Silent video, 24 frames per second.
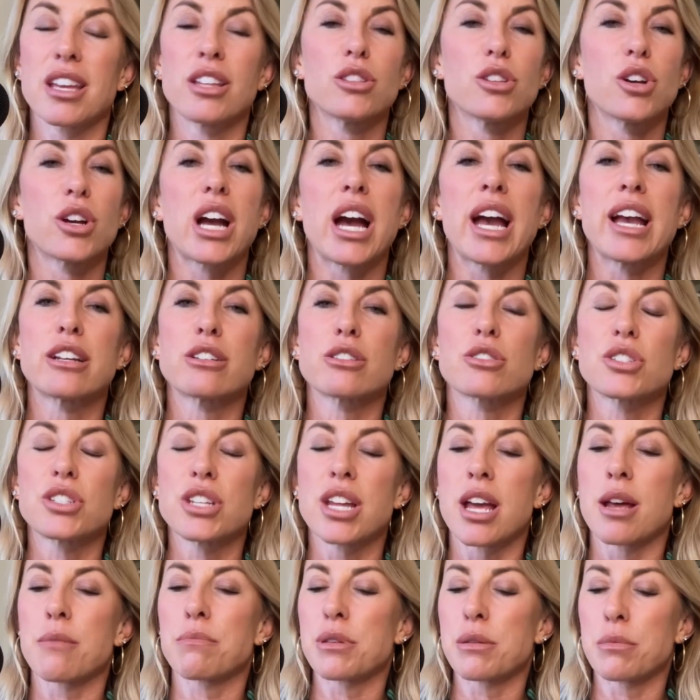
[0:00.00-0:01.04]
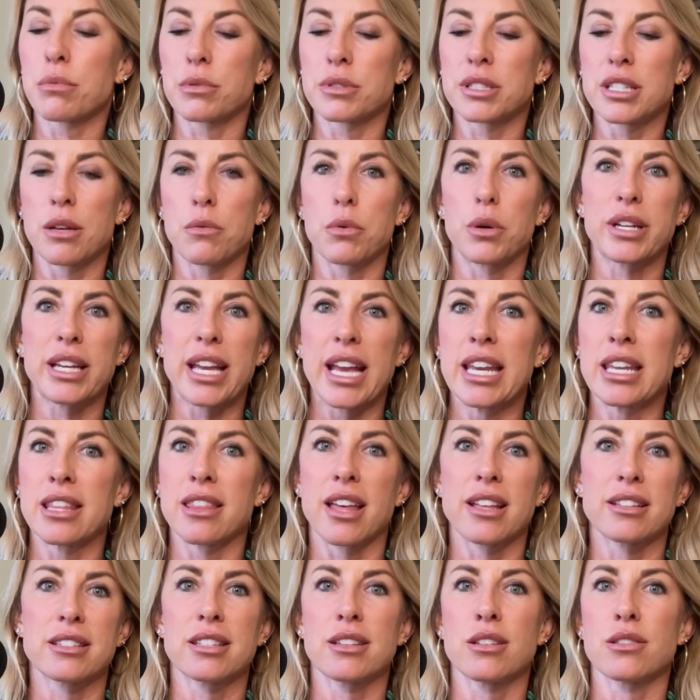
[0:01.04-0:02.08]
And look, I understand people say, well, Katy,
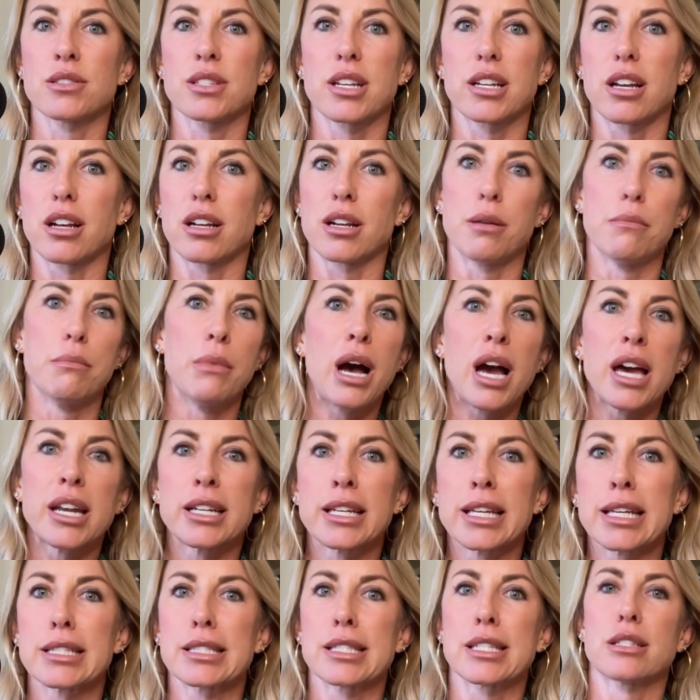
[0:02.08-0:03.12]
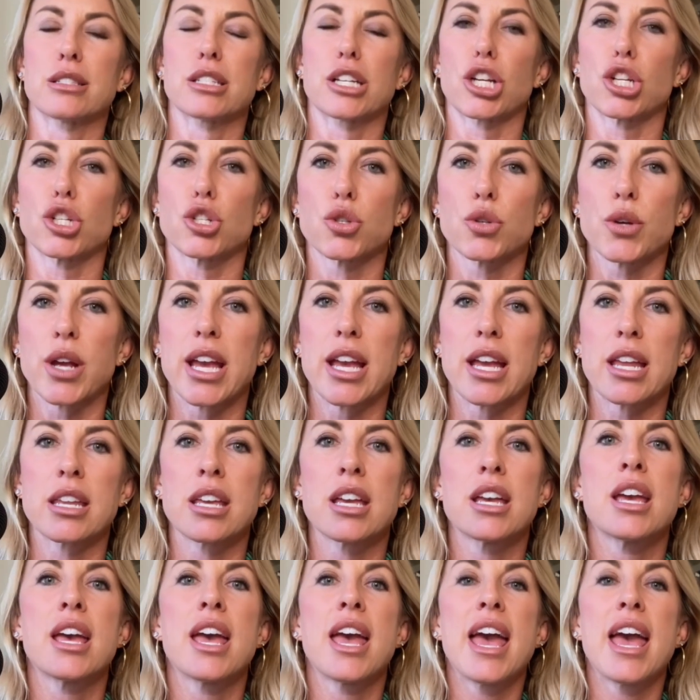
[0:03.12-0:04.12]
that sounds like a commodity. It sounds like a trade.